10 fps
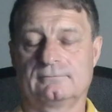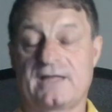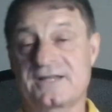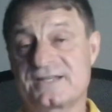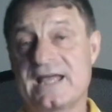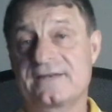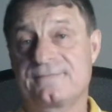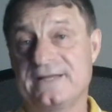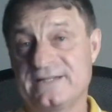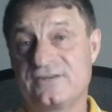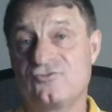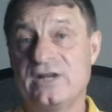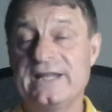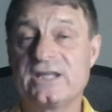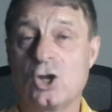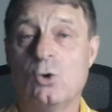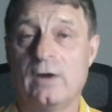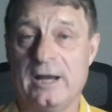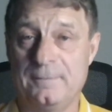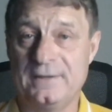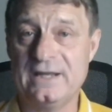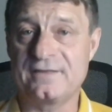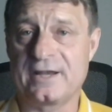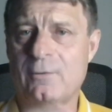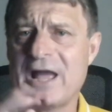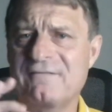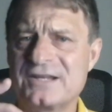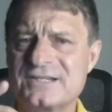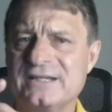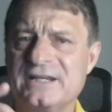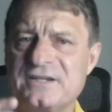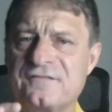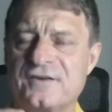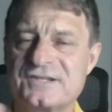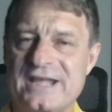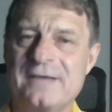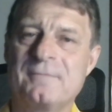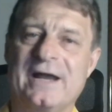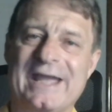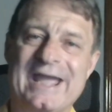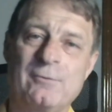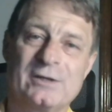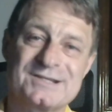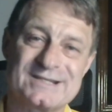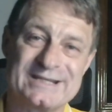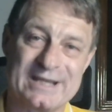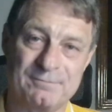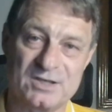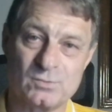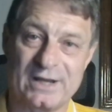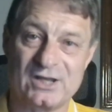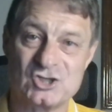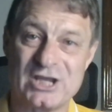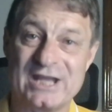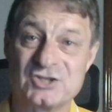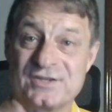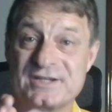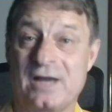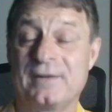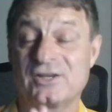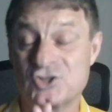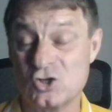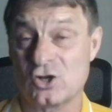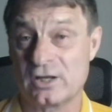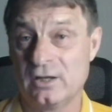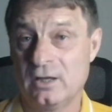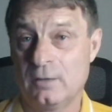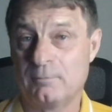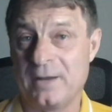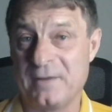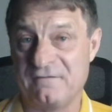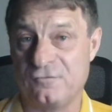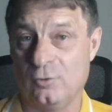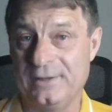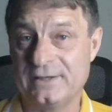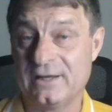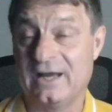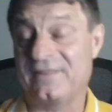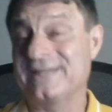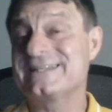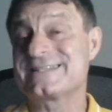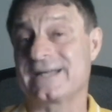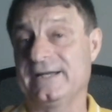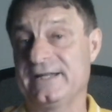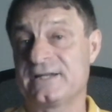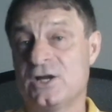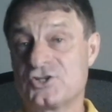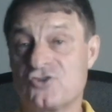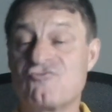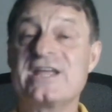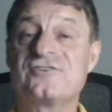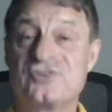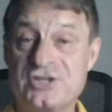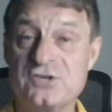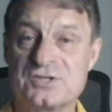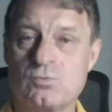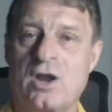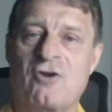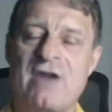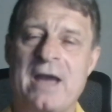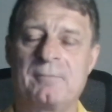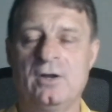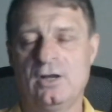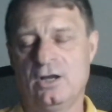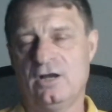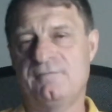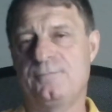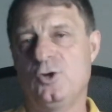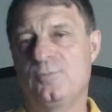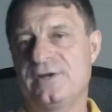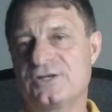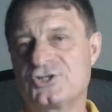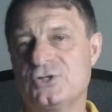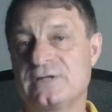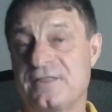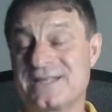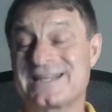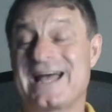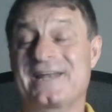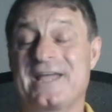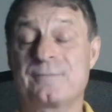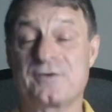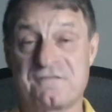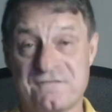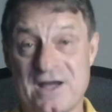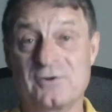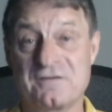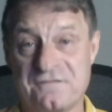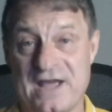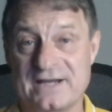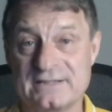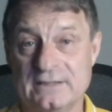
That said, they didn't really go up either. Now, having seen a difference in my A1C numbers when I changed the time I took my metformin, I then decided to reintroduce one gram of berberine 2. Now, this had a profound effect